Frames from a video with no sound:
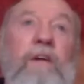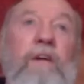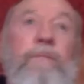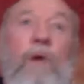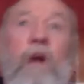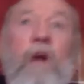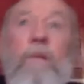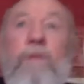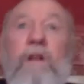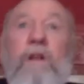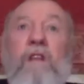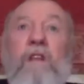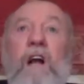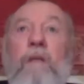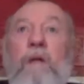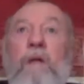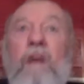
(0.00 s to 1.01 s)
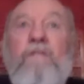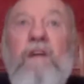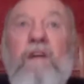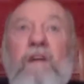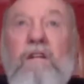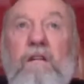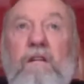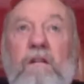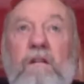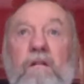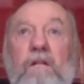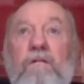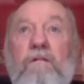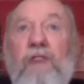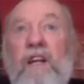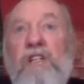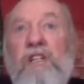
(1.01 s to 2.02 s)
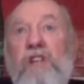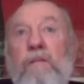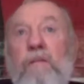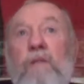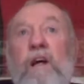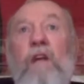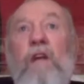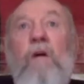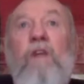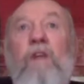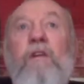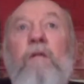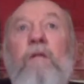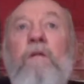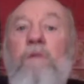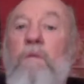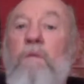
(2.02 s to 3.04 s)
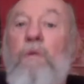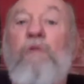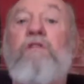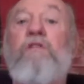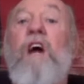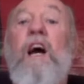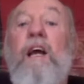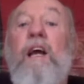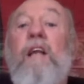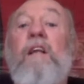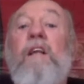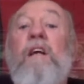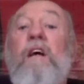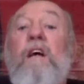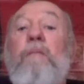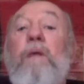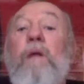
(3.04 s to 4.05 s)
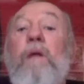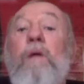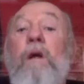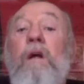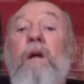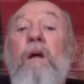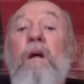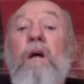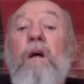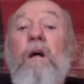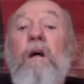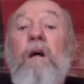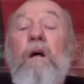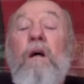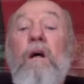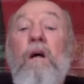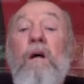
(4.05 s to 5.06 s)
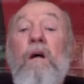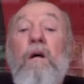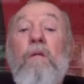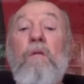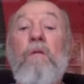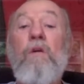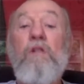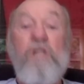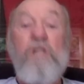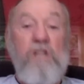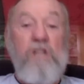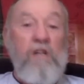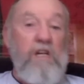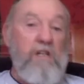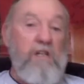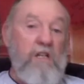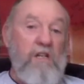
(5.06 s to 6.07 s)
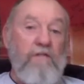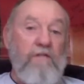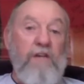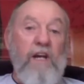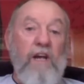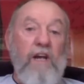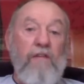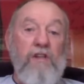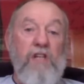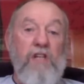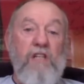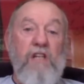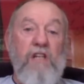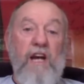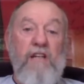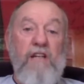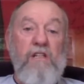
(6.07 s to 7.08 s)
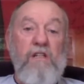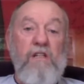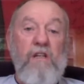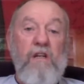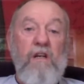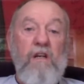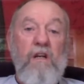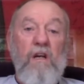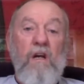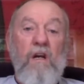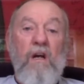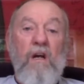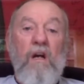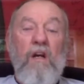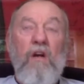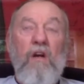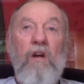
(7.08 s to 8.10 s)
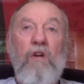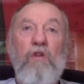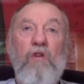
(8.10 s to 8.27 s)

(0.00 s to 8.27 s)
Pontypridd and Aberavon very, very similar. You know, I think we both targeted the cup anyway, because it's a vehicle for success. Yeah. You